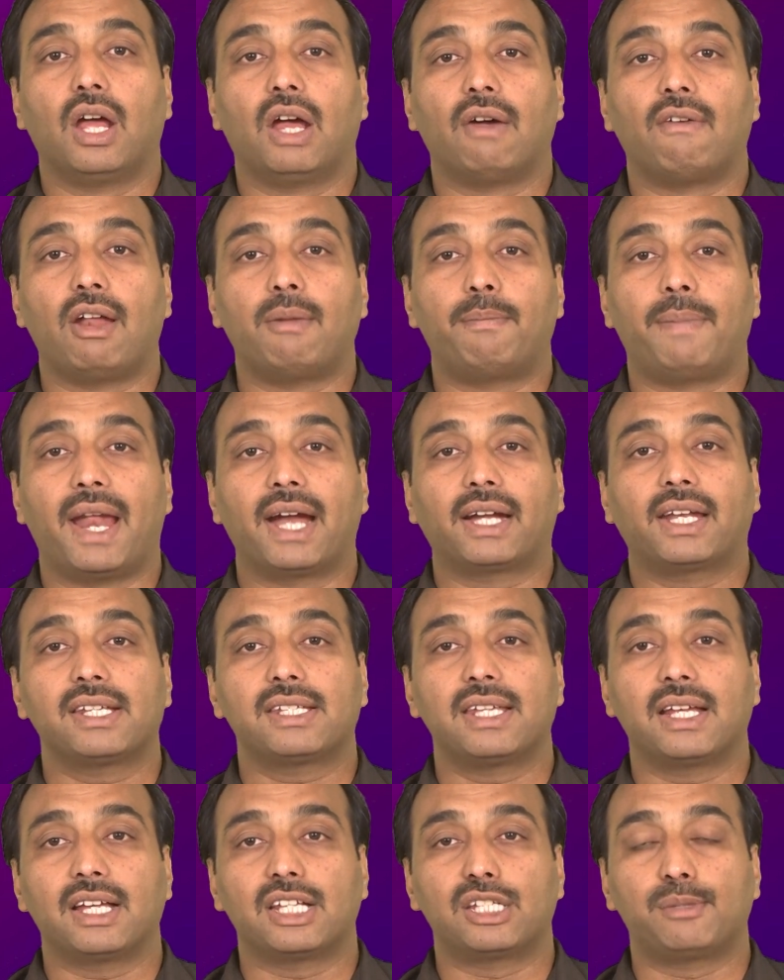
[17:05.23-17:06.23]
While
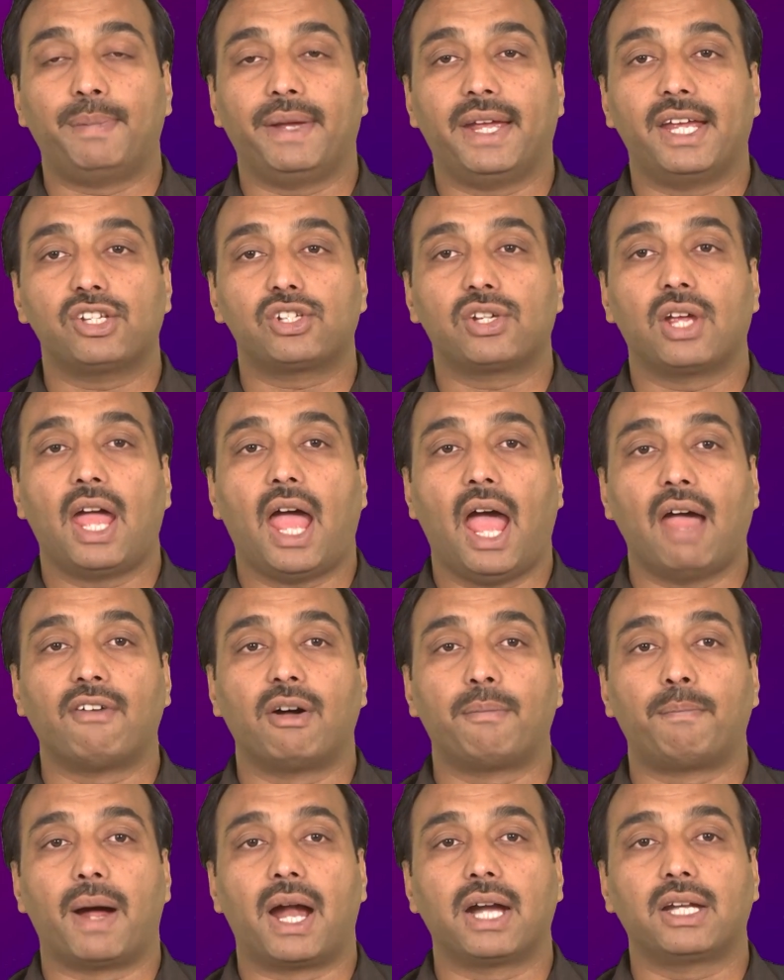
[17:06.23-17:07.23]
practicing a speech, have
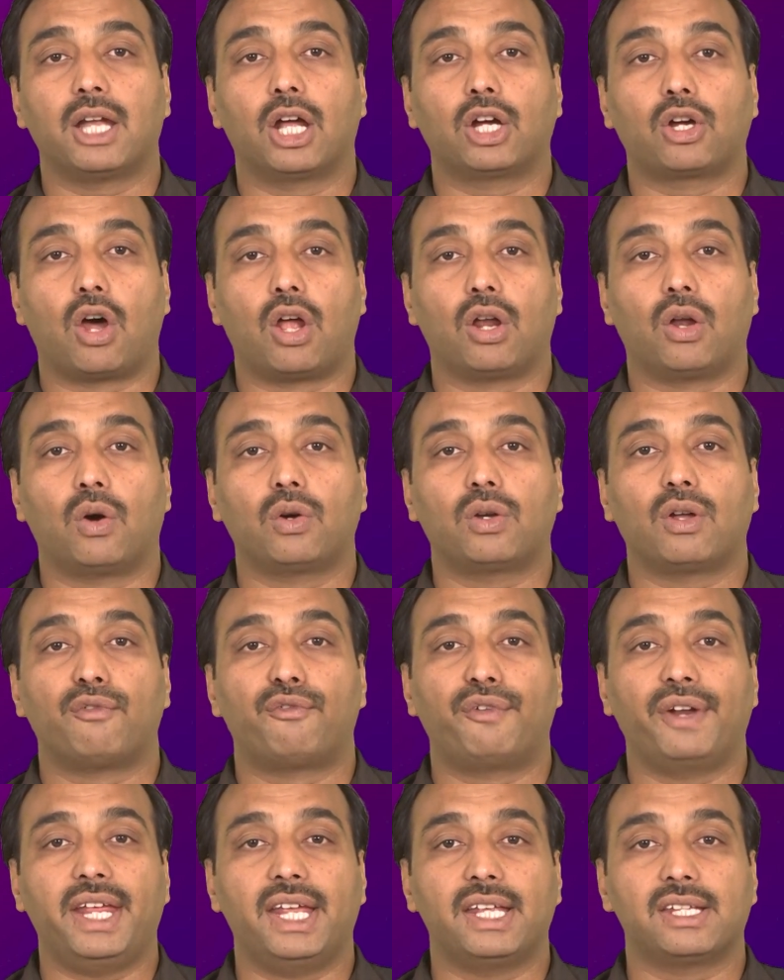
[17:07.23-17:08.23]
a partner call out
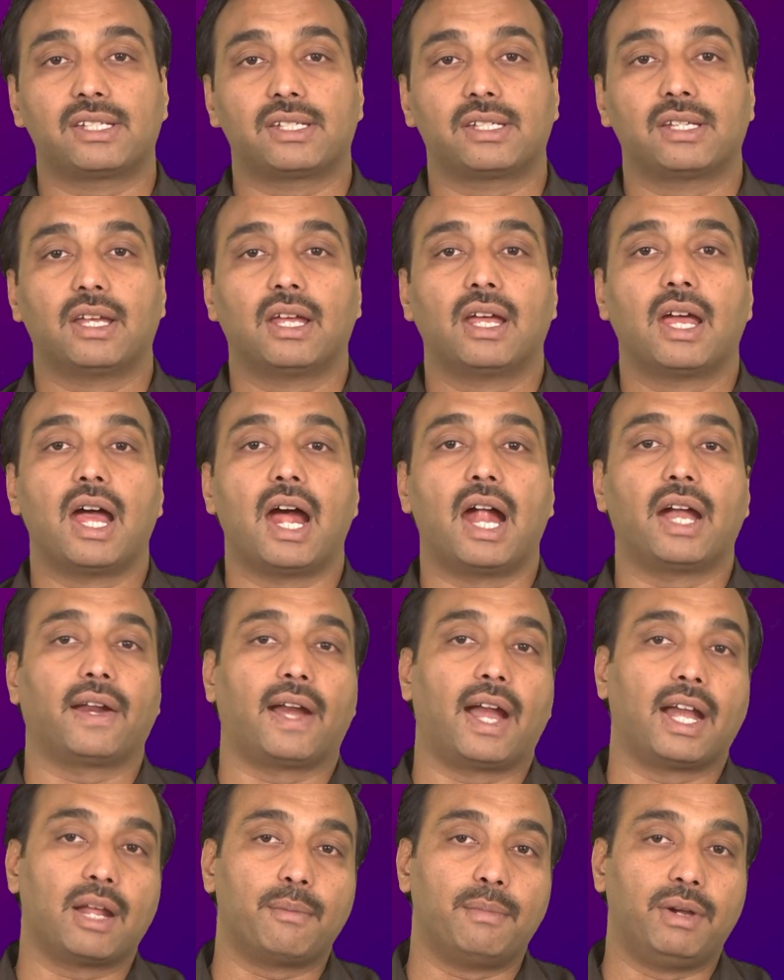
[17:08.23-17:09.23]
freeze at
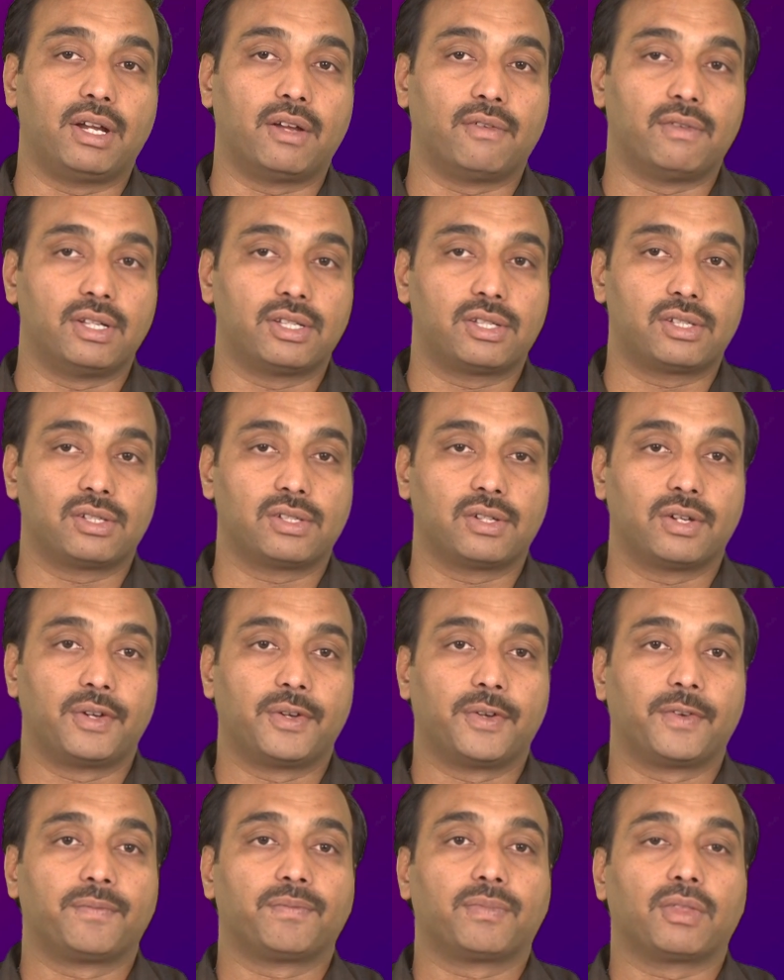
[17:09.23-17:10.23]
random intervals.
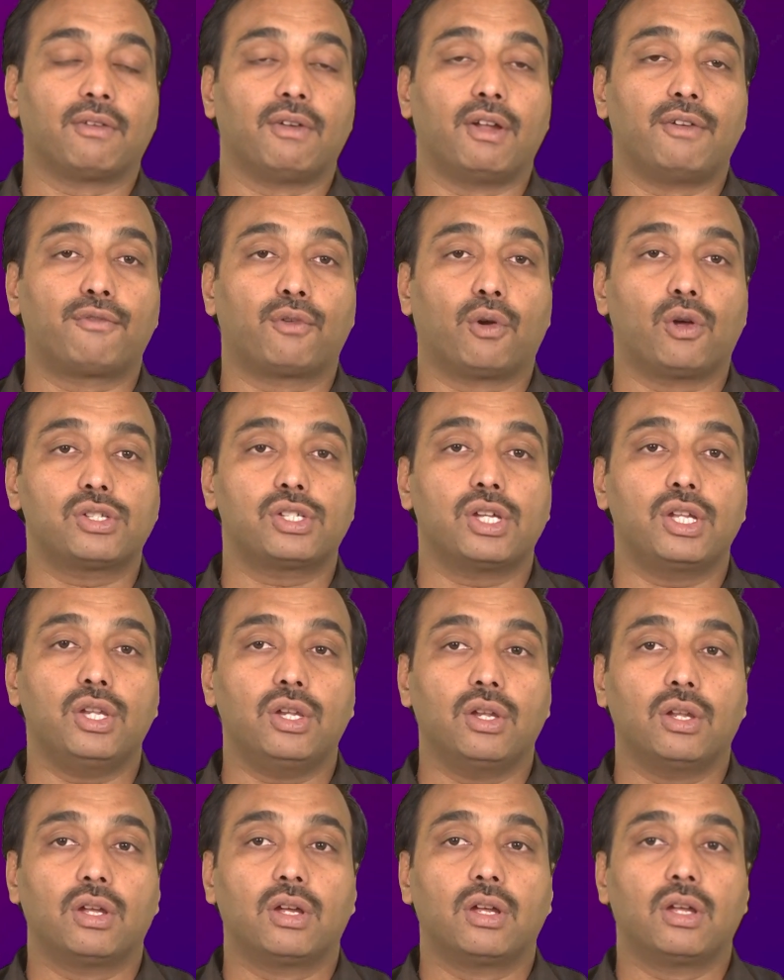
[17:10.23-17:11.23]
When
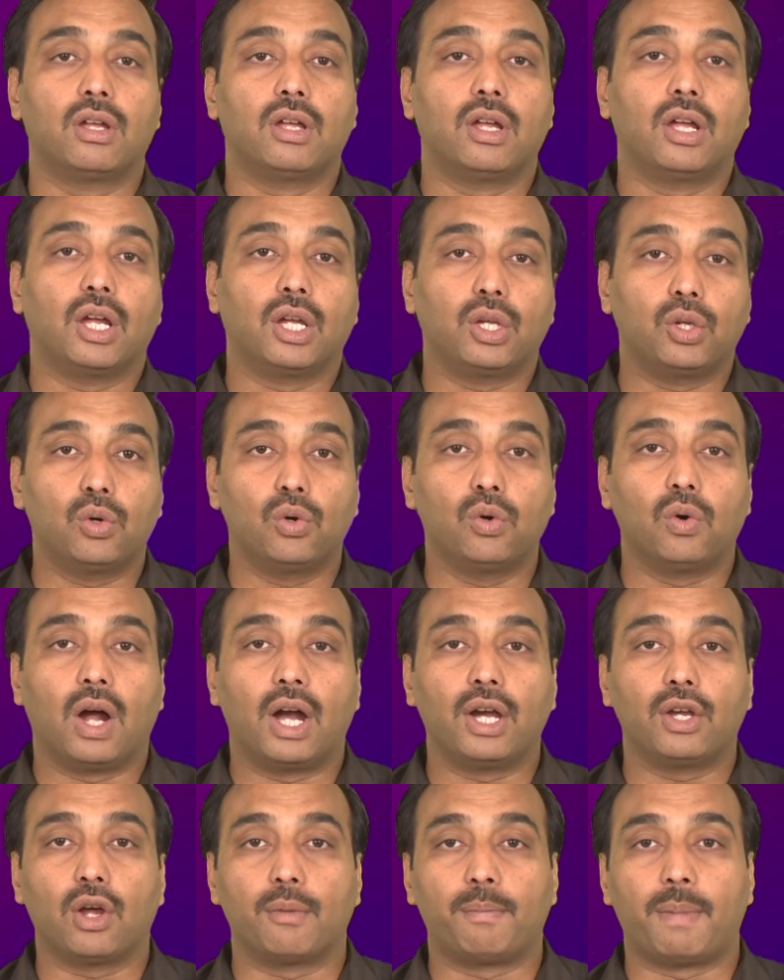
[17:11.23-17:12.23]
frozen, you
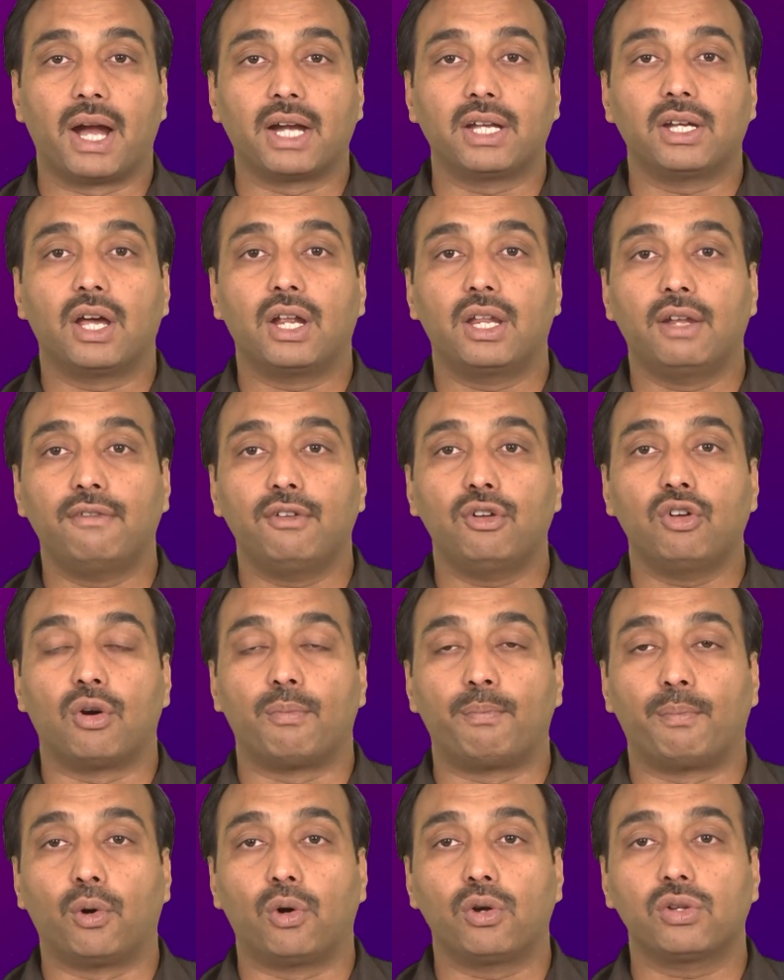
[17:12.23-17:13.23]
and your partner review your
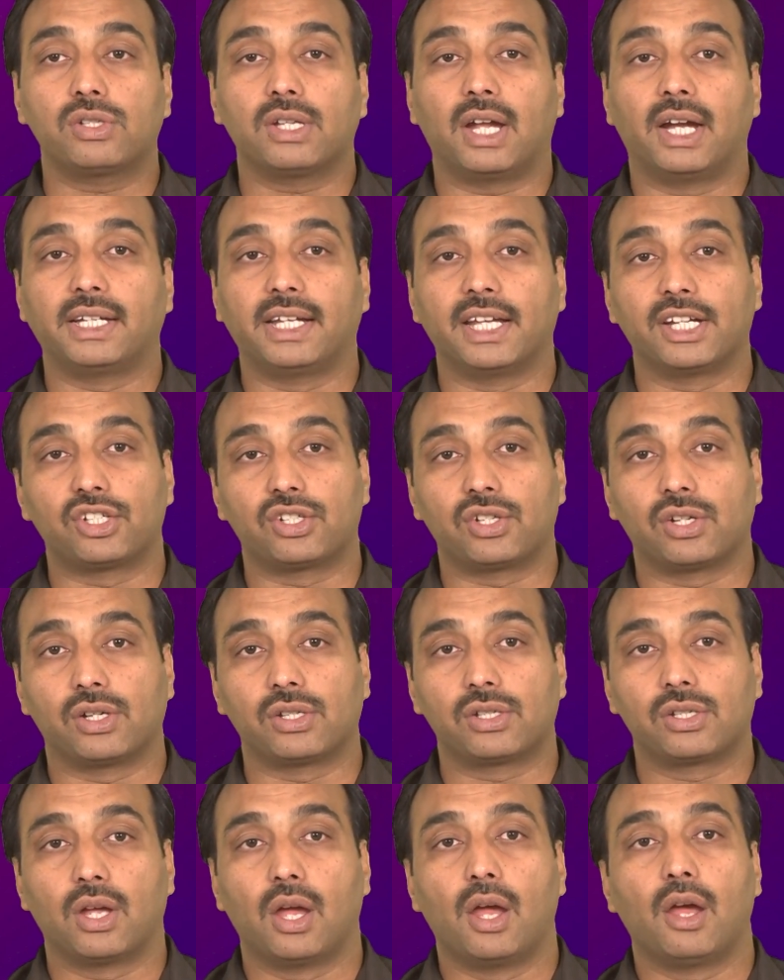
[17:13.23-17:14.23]
pose and
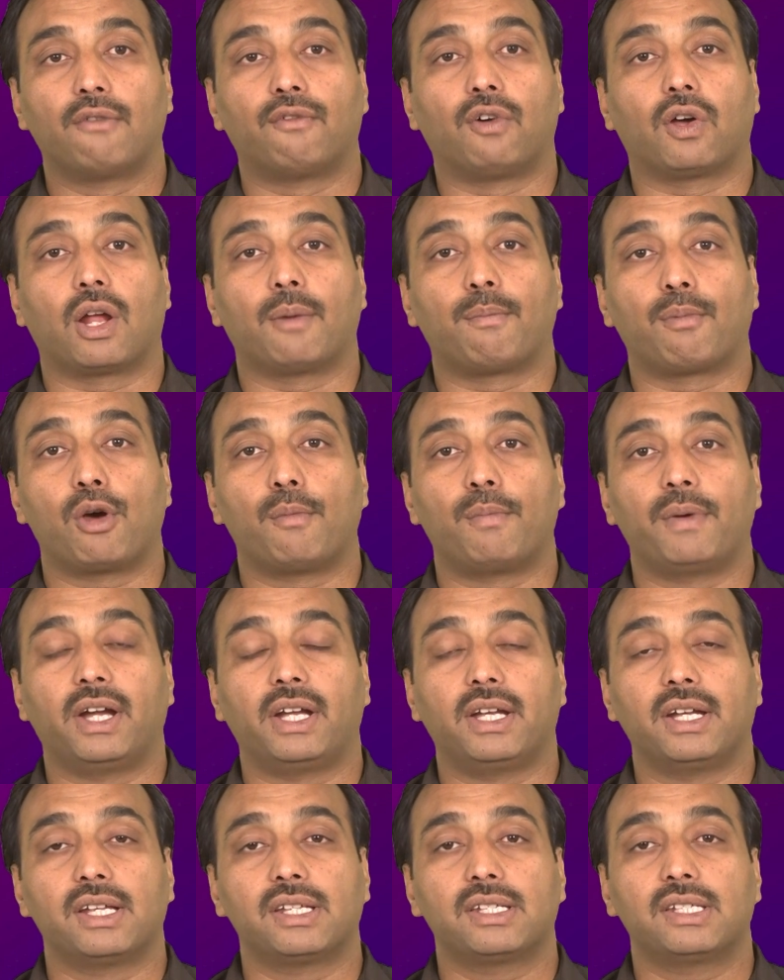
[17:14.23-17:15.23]
gestures for
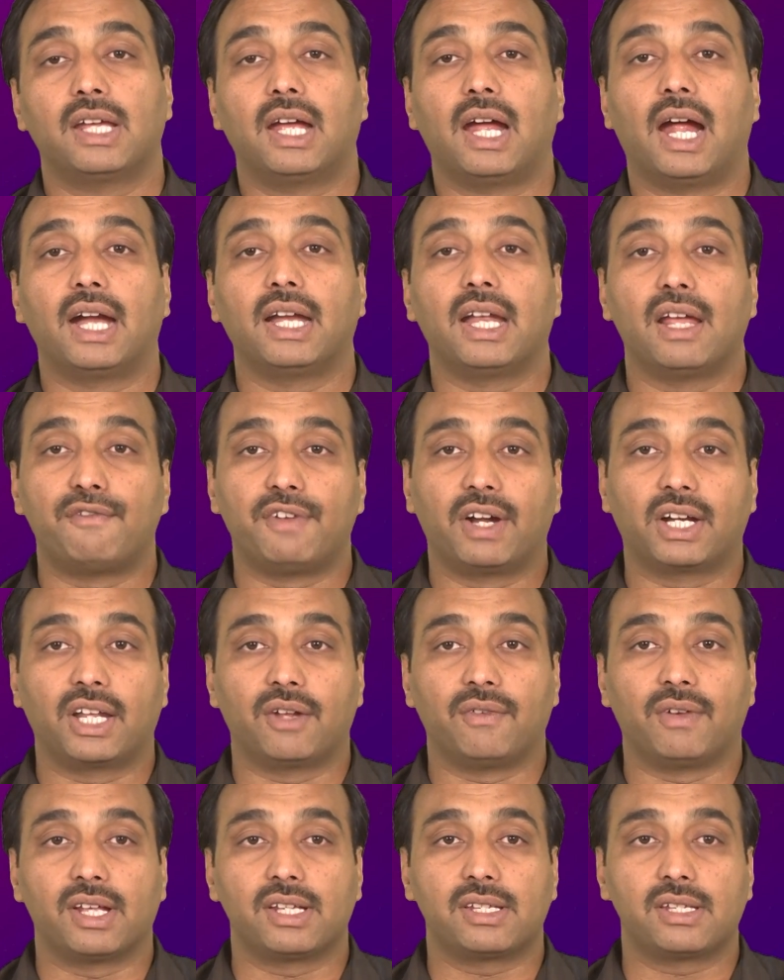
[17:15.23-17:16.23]
appropriateness and
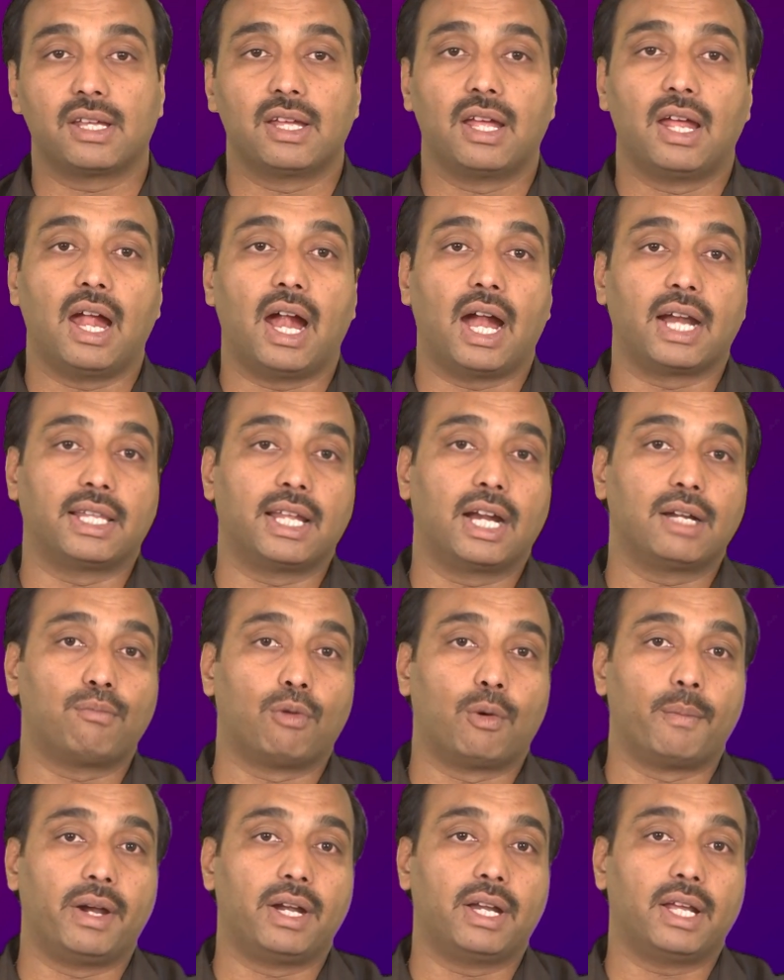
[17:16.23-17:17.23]
effectiveness at that
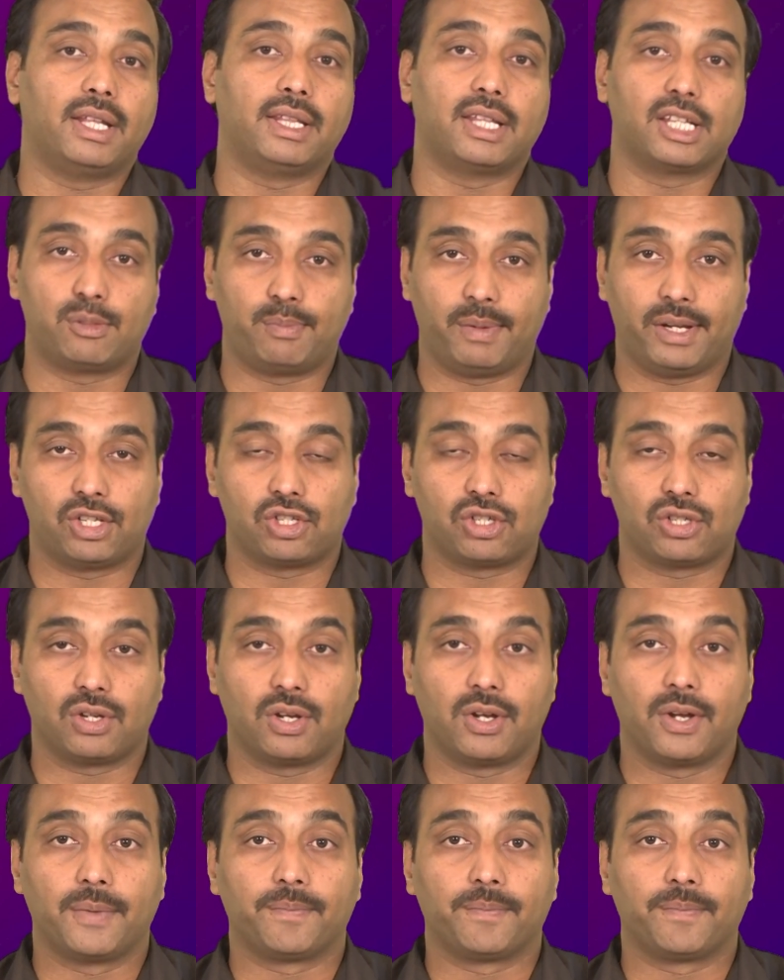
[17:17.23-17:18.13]
moment in the speech.